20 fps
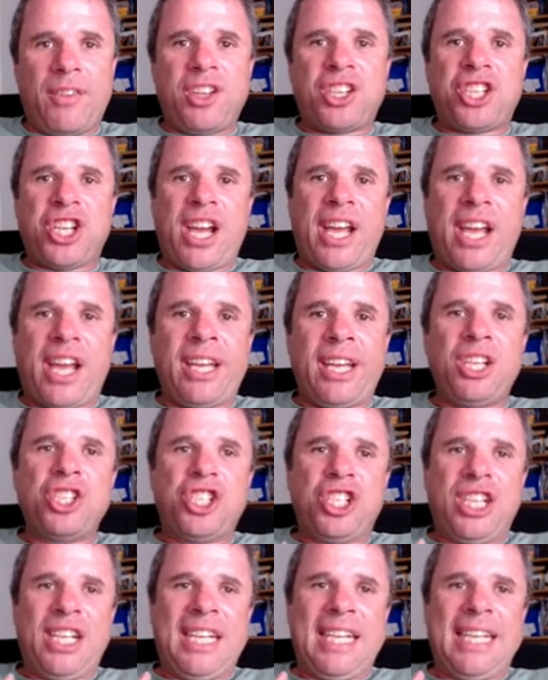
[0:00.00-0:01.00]

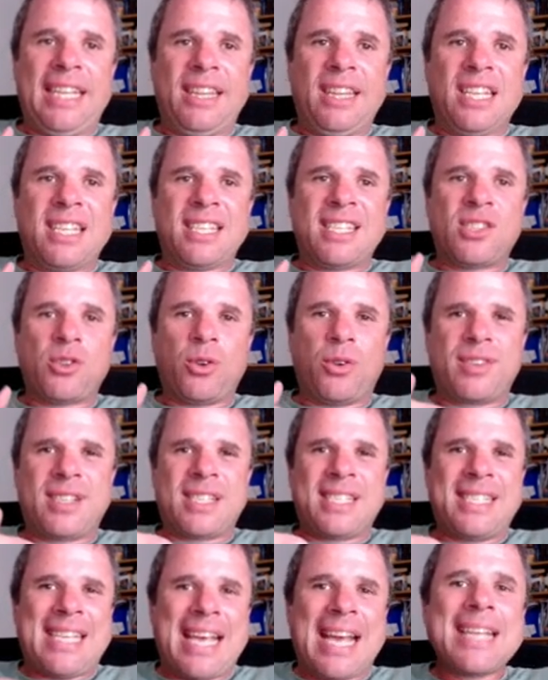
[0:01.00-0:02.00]
change in the sort of
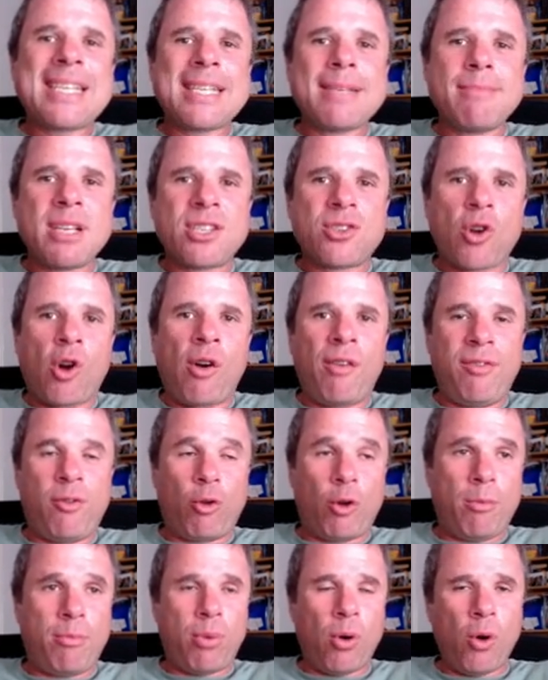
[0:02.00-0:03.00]
sentiment of the
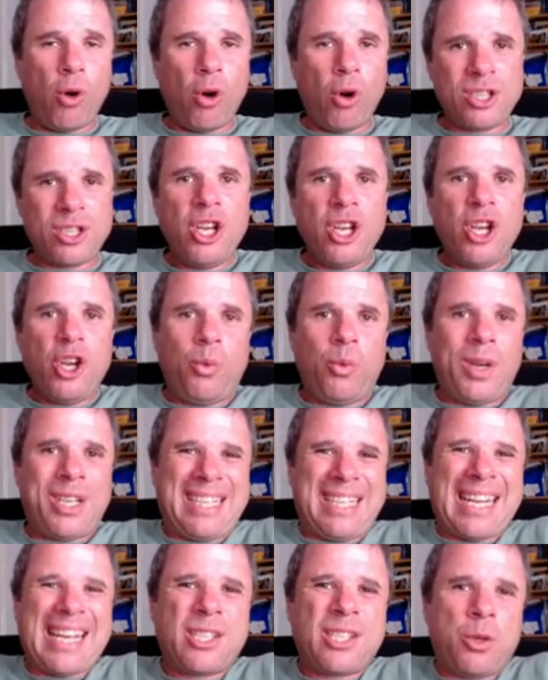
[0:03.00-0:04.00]
report,
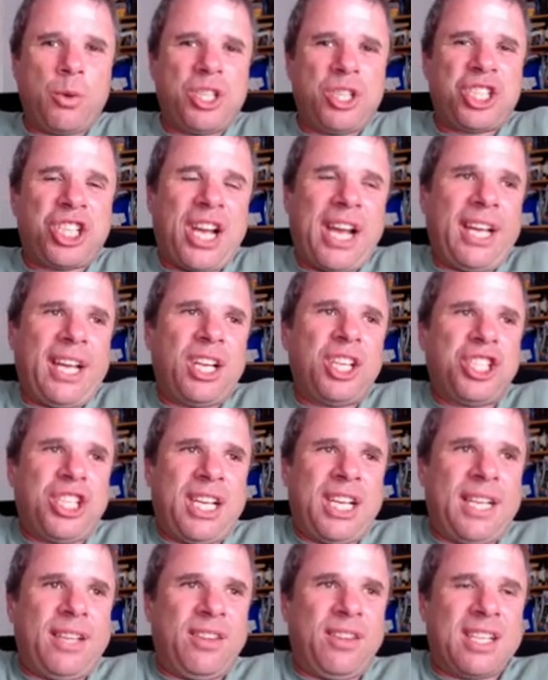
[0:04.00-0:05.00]
which led to a change
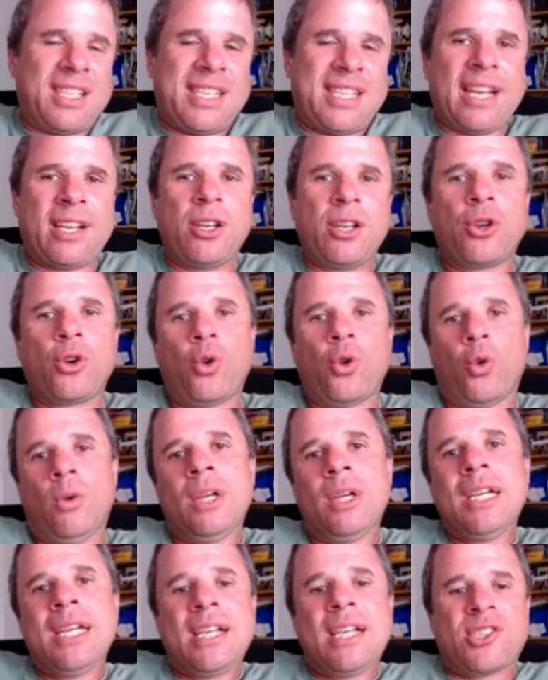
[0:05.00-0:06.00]
in the technical.
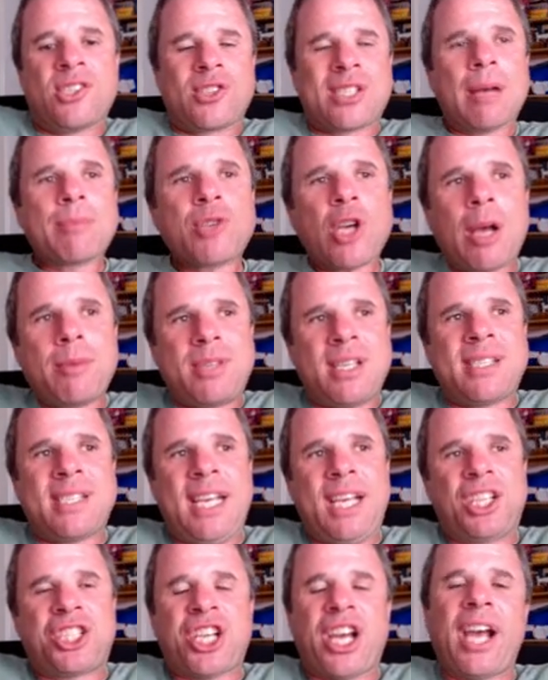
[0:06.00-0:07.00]
So sometimes you
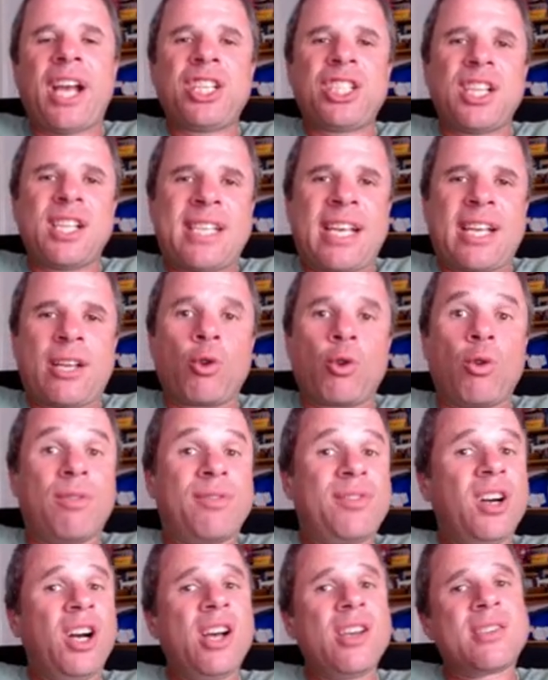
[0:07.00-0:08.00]
see a change in the technical
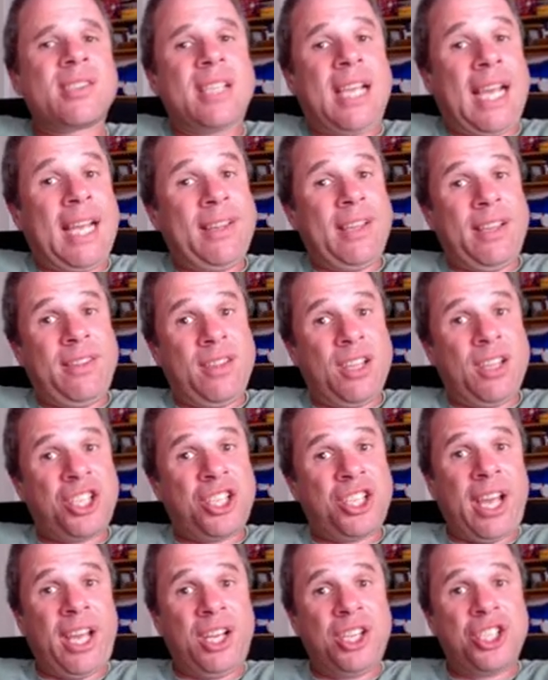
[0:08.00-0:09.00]
first and then the
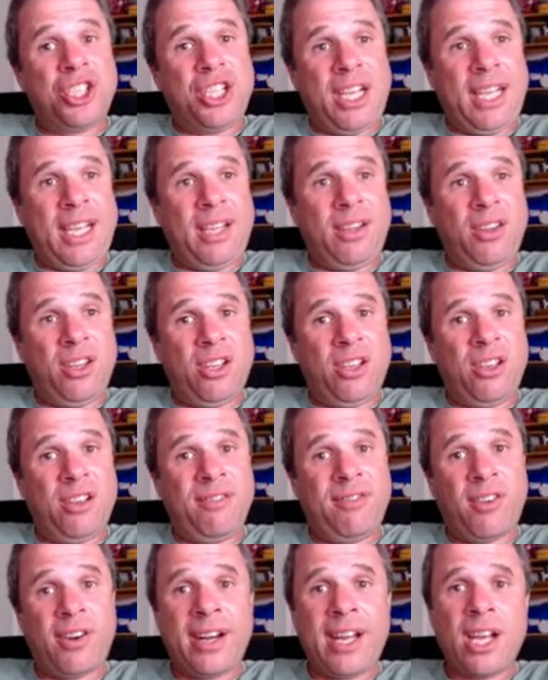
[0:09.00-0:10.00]
change in the
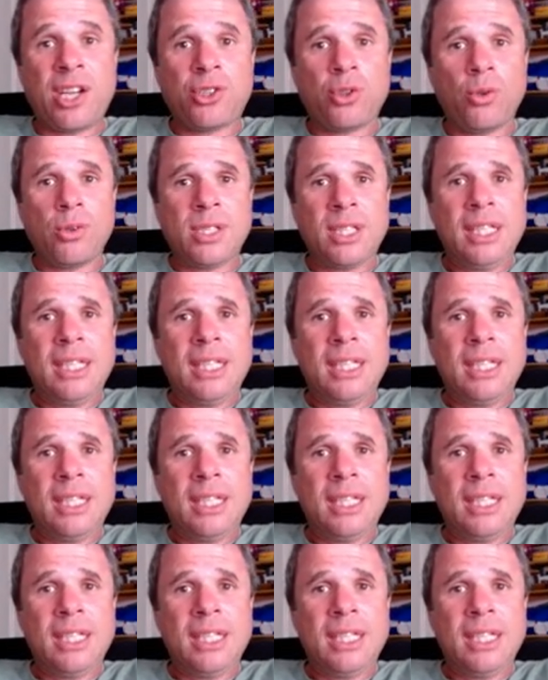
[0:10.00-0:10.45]
financials,